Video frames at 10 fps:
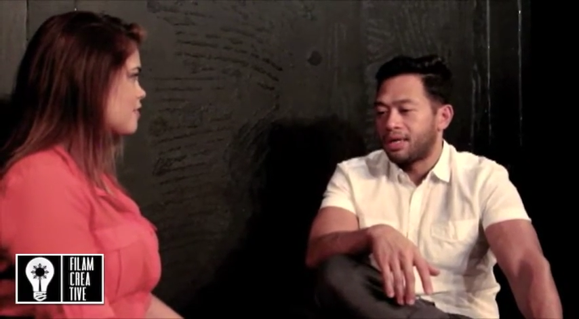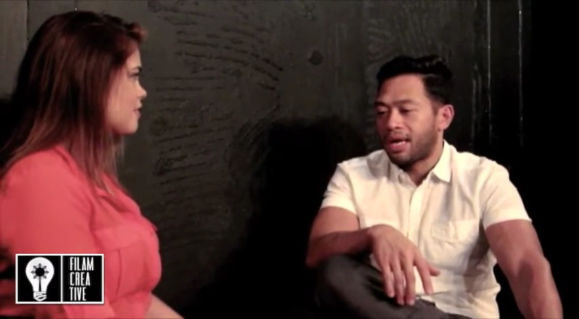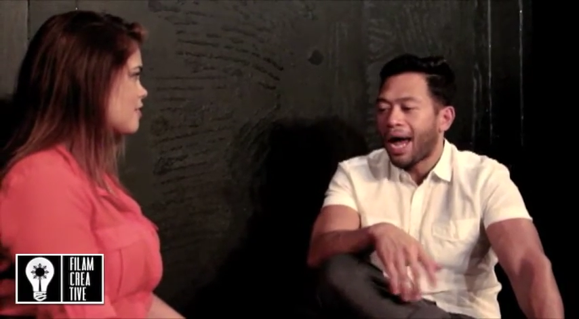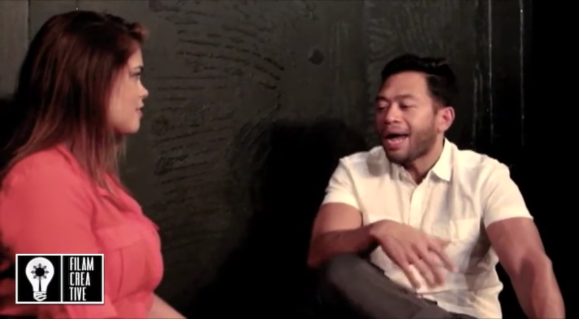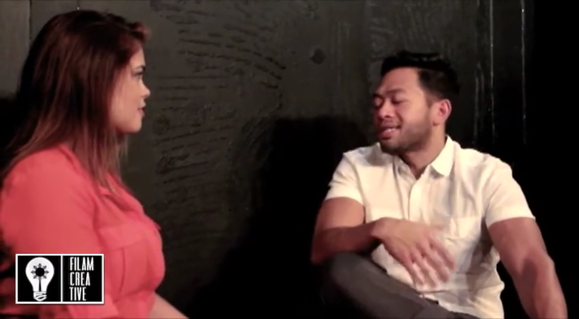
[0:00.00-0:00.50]

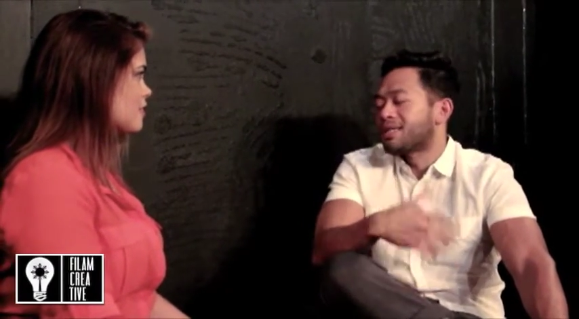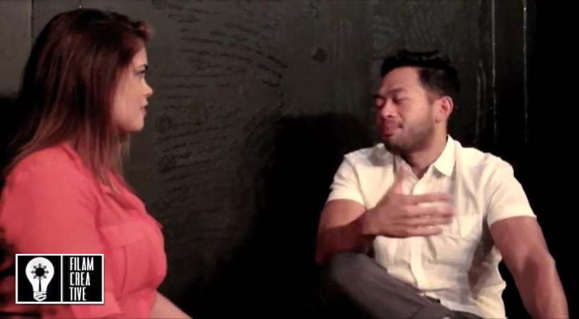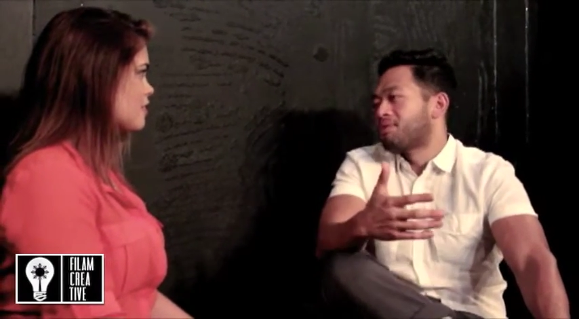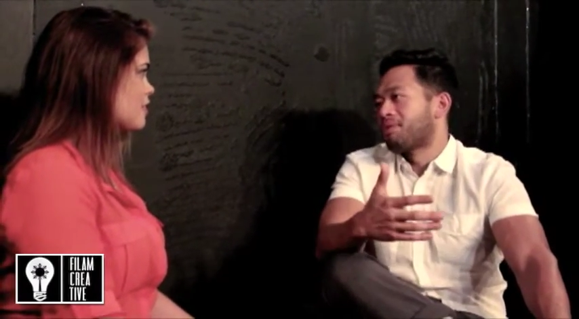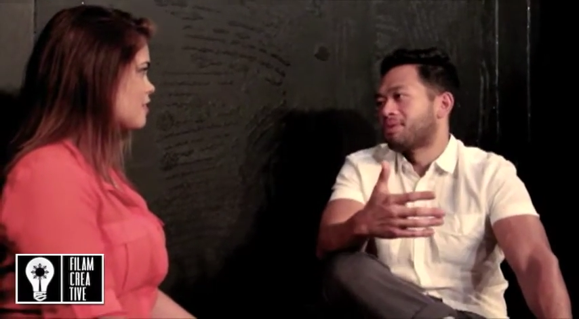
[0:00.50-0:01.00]
Speaker 1: has to be
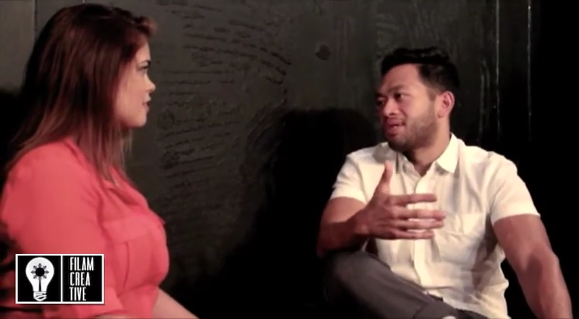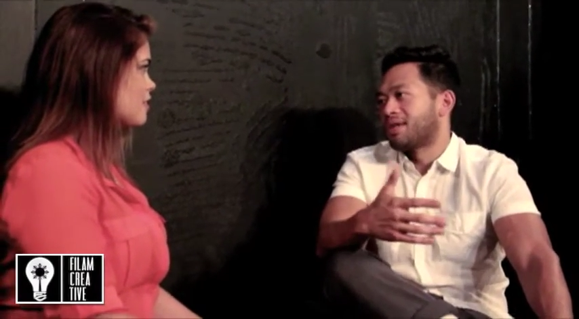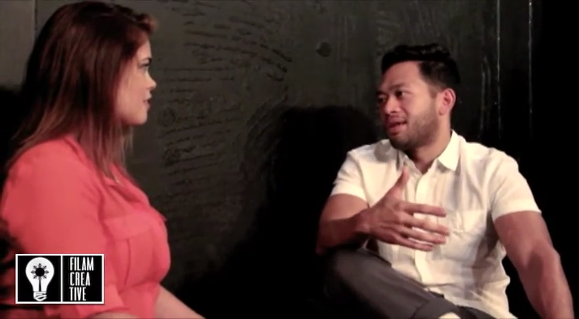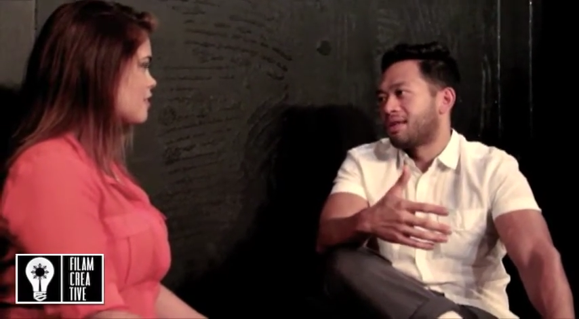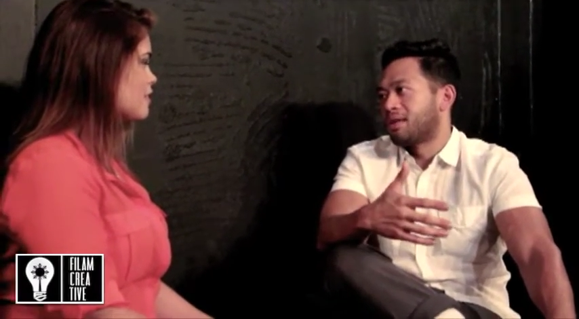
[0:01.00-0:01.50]
represented
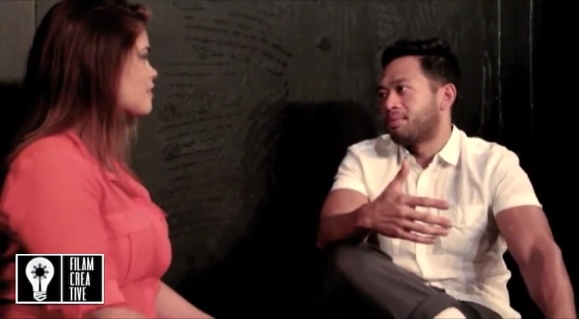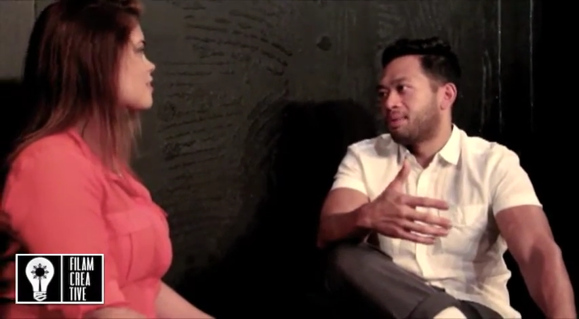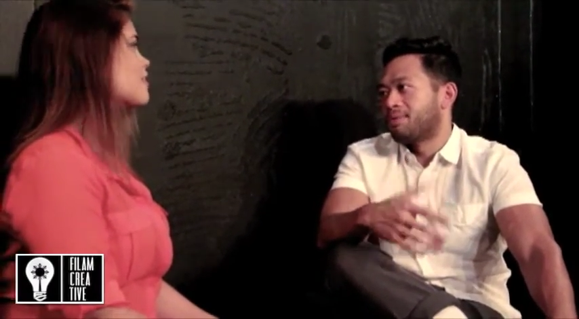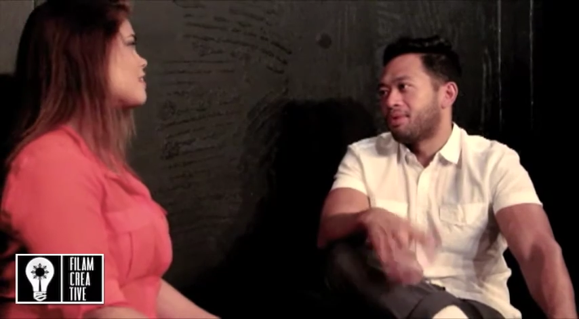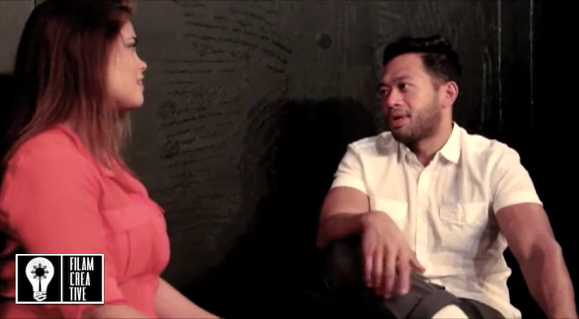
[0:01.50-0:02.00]
a little bit
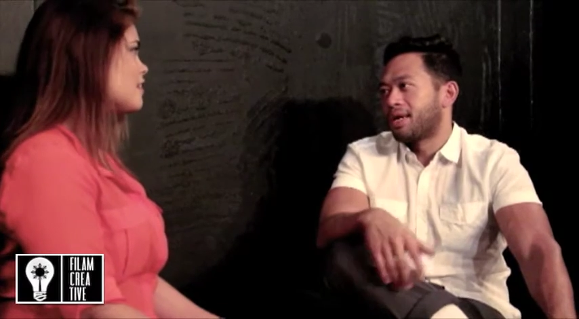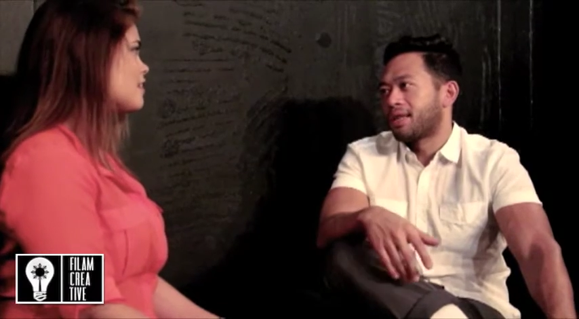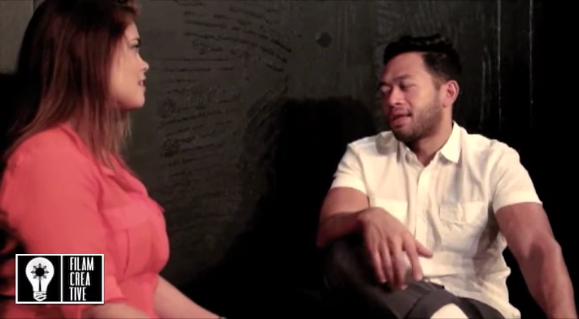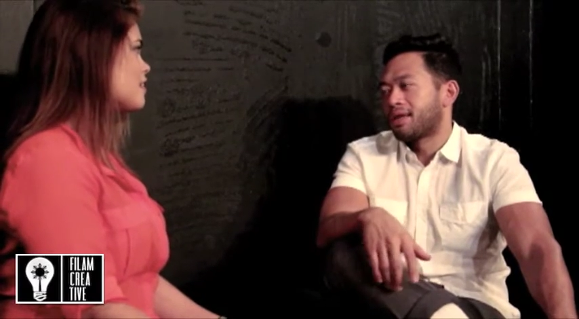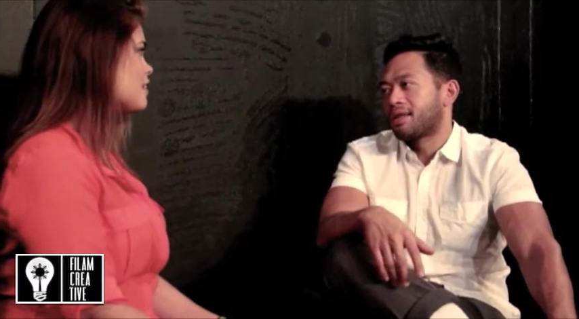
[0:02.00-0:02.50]
more. And I
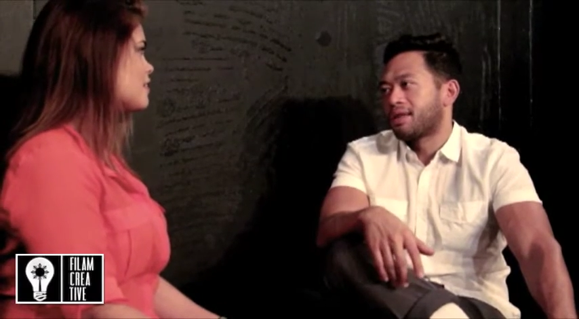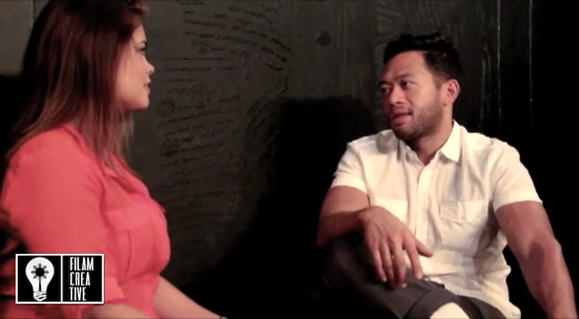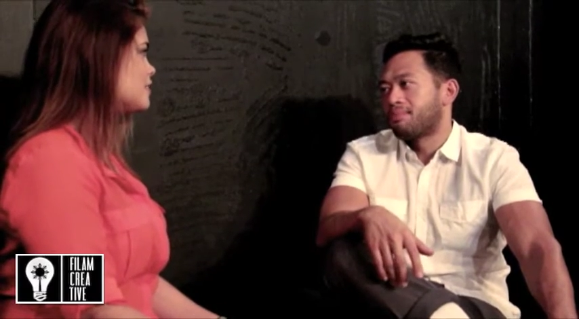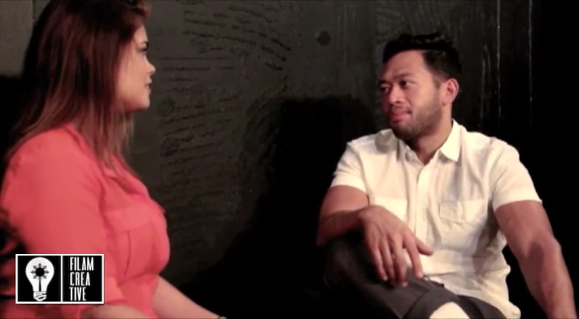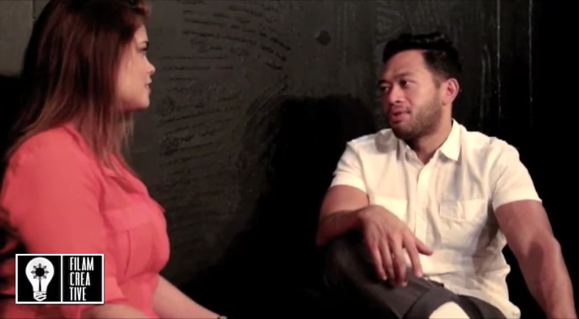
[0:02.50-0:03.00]
think that the
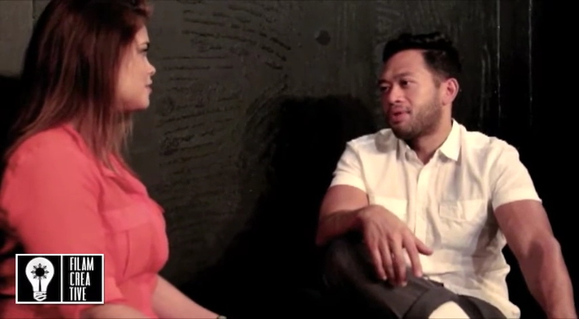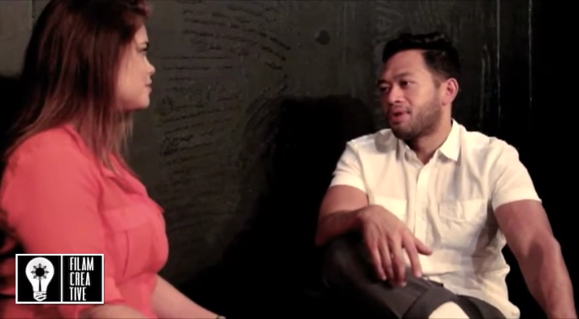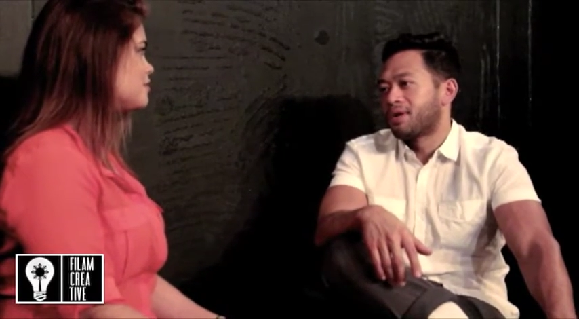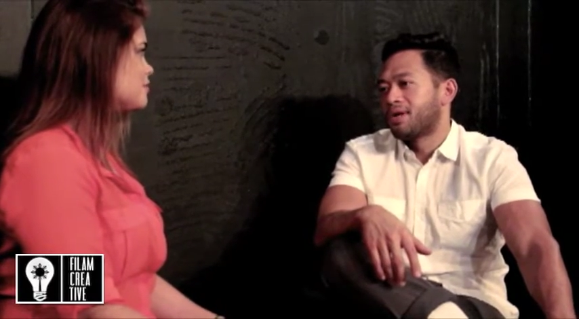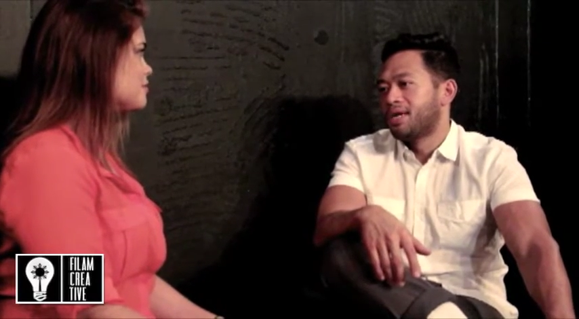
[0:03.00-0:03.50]

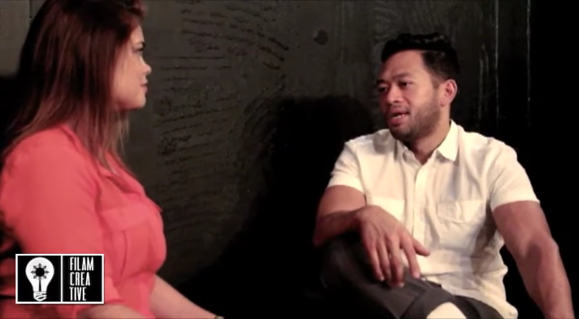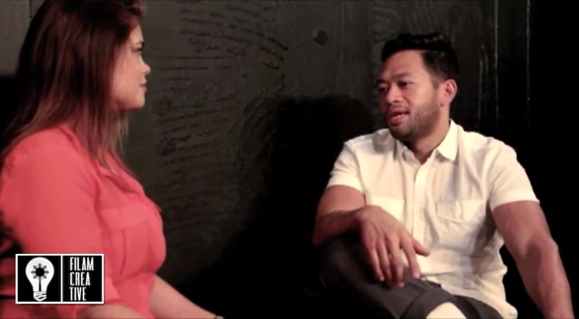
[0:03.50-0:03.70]
more